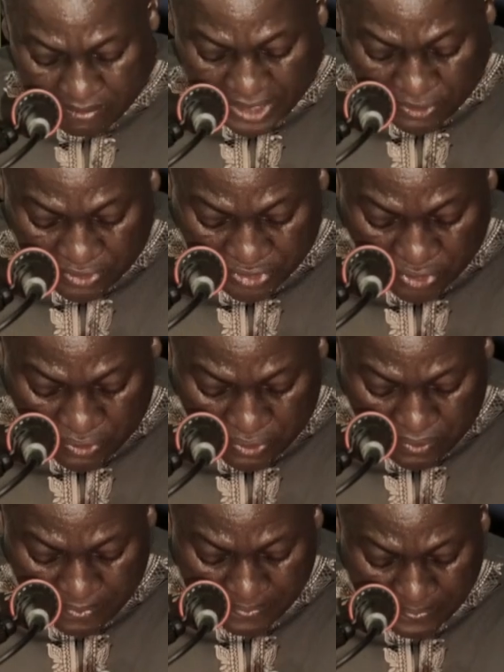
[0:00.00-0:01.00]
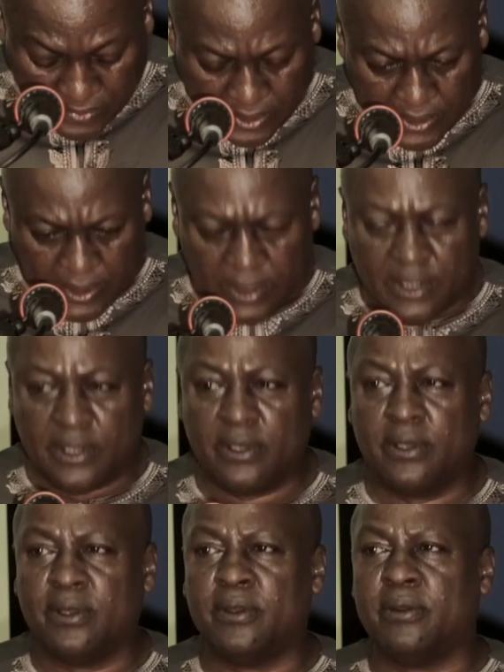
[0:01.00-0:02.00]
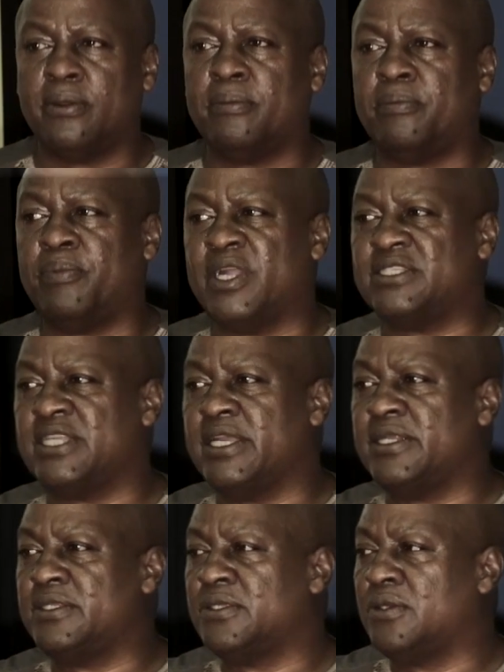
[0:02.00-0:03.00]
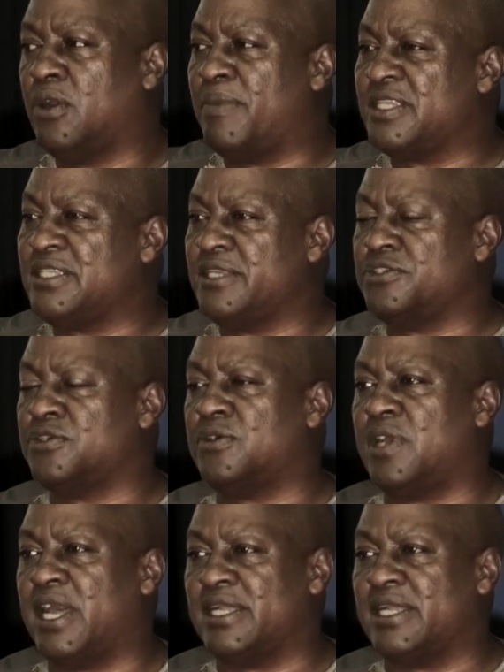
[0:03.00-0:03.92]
But also, President Obasanjo